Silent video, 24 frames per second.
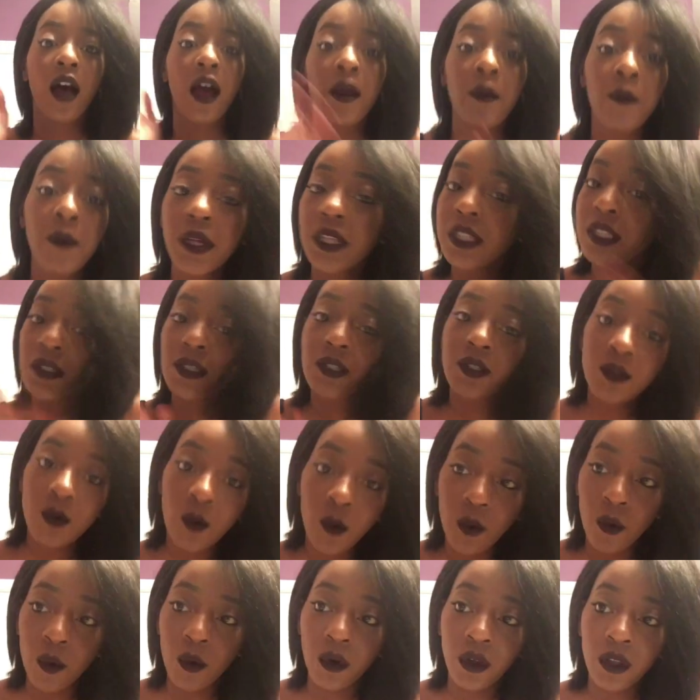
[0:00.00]
I went to
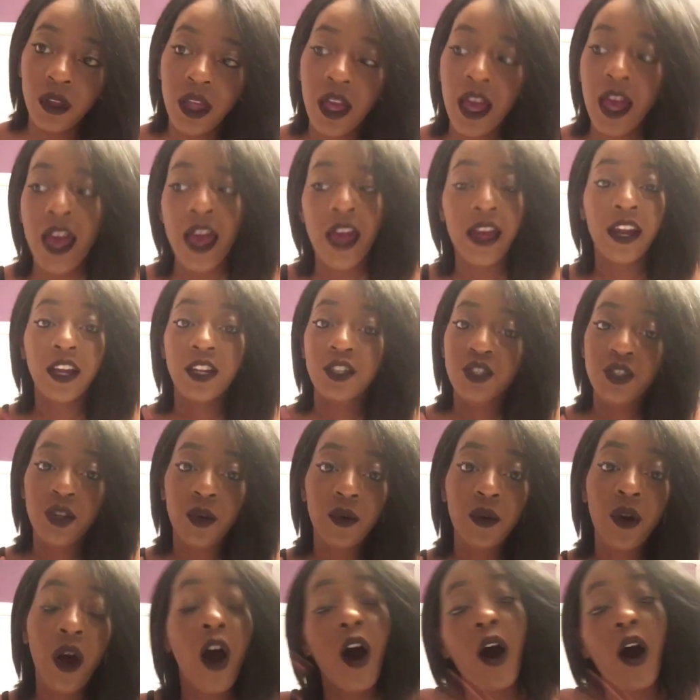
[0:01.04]
school and I showed